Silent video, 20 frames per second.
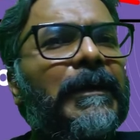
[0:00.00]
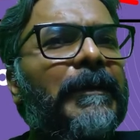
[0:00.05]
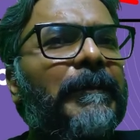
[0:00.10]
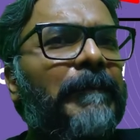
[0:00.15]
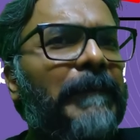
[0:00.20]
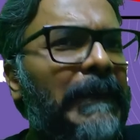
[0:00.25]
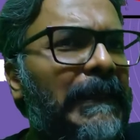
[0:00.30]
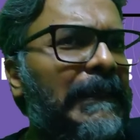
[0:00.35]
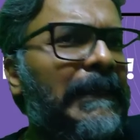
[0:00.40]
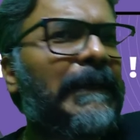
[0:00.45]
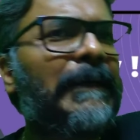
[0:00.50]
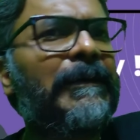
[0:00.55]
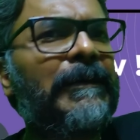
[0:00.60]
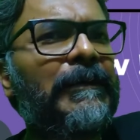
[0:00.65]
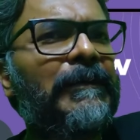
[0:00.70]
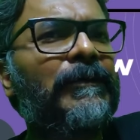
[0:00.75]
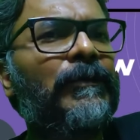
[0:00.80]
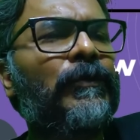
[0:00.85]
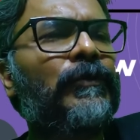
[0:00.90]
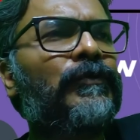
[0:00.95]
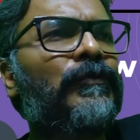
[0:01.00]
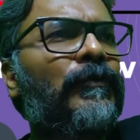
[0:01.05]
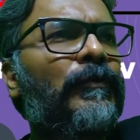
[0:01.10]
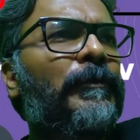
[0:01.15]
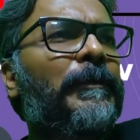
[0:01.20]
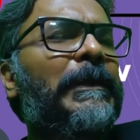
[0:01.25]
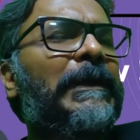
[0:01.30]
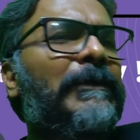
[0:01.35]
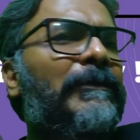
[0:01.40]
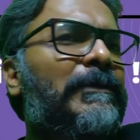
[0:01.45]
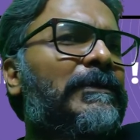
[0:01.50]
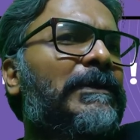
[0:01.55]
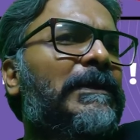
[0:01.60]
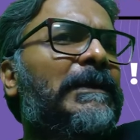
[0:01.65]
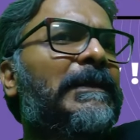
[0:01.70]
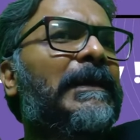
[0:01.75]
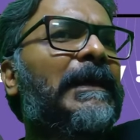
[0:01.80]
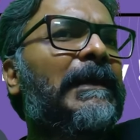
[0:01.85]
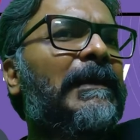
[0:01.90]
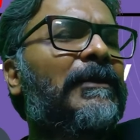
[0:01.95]
Be there. Those who would be interested
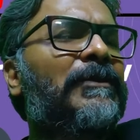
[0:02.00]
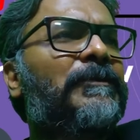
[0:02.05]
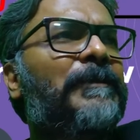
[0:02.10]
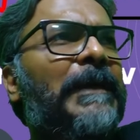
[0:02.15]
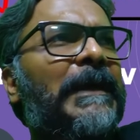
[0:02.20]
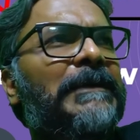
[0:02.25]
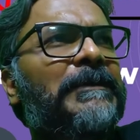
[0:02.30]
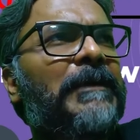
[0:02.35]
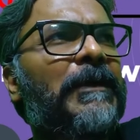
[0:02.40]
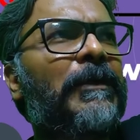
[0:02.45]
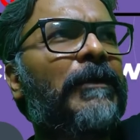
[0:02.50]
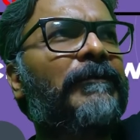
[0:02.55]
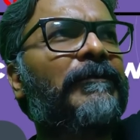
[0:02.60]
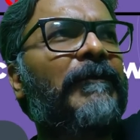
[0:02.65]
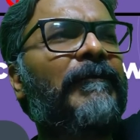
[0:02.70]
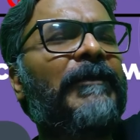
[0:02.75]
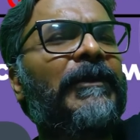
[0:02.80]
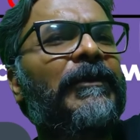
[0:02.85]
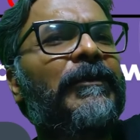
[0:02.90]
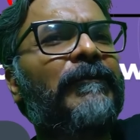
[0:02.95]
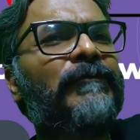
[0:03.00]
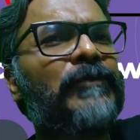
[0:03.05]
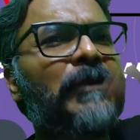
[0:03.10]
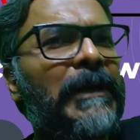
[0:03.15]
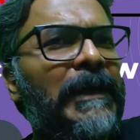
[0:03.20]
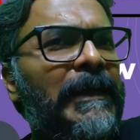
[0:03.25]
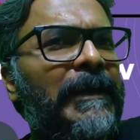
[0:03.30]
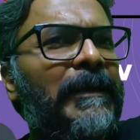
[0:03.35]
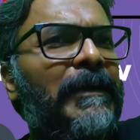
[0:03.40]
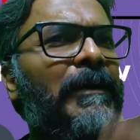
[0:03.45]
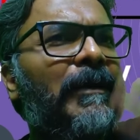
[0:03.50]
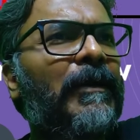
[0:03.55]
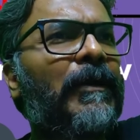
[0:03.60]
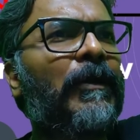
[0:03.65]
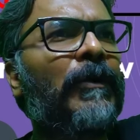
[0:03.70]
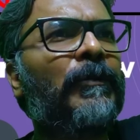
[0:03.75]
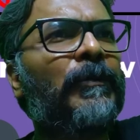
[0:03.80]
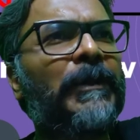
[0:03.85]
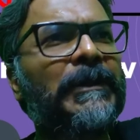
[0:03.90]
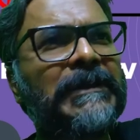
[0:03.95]
in the English batch around 15th of July
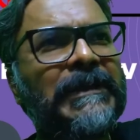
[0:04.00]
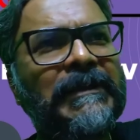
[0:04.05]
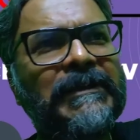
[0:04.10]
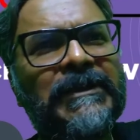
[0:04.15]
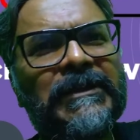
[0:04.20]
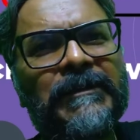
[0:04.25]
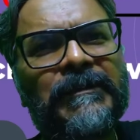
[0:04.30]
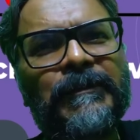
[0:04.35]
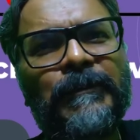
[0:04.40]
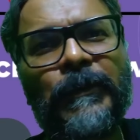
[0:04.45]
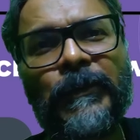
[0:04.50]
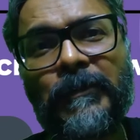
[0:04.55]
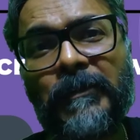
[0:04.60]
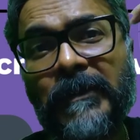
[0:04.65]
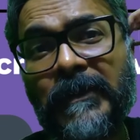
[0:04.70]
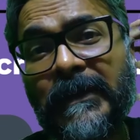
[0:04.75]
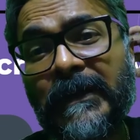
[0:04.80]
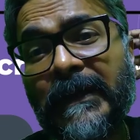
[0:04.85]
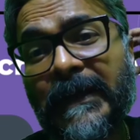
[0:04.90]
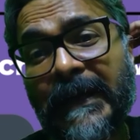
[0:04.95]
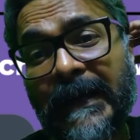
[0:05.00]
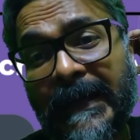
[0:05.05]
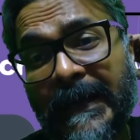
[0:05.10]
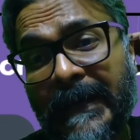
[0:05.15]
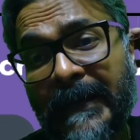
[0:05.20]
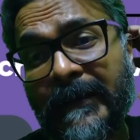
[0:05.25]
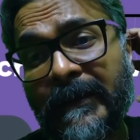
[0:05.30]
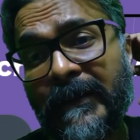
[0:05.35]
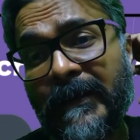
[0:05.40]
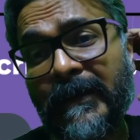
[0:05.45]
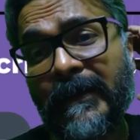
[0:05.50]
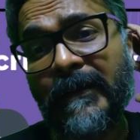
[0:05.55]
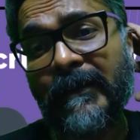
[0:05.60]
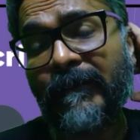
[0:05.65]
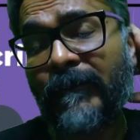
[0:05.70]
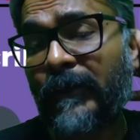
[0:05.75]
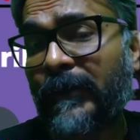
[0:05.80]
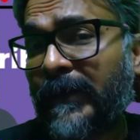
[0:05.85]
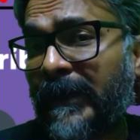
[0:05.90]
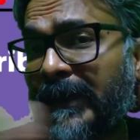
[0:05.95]
onwards, I'll just put the ad
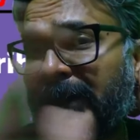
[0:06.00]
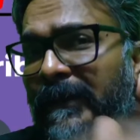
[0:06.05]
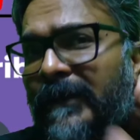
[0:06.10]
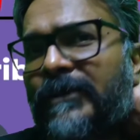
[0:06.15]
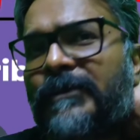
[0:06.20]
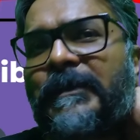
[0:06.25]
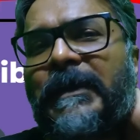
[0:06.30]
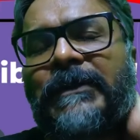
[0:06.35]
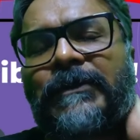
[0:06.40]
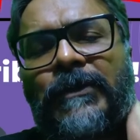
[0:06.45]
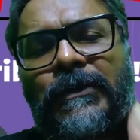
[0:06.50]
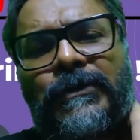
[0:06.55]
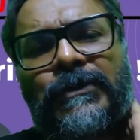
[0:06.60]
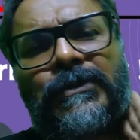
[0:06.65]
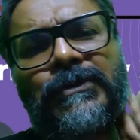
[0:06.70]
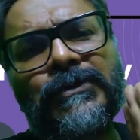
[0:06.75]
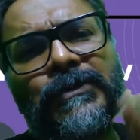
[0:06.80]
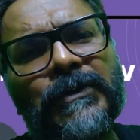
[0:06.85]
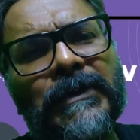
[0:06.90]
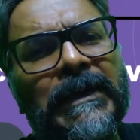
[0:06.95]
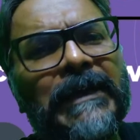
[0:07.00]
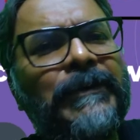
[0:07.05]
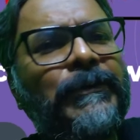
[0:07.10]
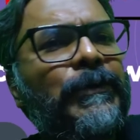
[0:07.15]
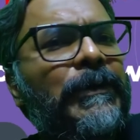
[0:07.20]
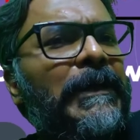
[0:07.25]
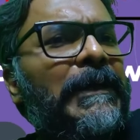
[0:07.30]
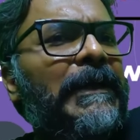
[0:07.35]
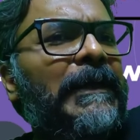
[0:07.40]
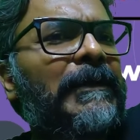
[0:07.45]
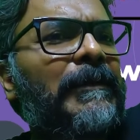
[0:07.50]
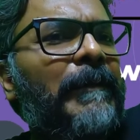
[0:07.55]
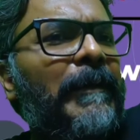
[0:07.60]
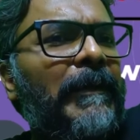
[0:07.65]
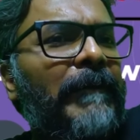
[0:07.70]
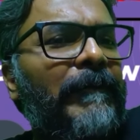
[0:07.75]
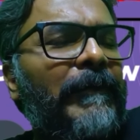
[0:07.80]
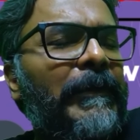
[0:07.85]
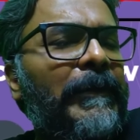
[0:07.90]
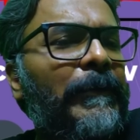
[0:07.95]
for the English batch also, so that you can take the
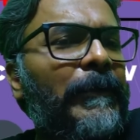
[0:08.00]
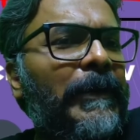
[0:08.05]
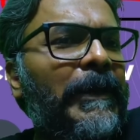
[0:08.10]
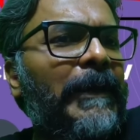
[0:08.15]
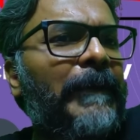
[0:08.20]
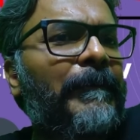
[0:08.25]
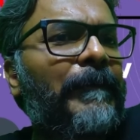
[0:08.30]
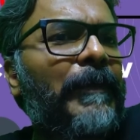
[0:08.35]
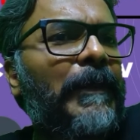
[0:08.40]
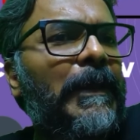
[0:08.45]
benefit. Okay.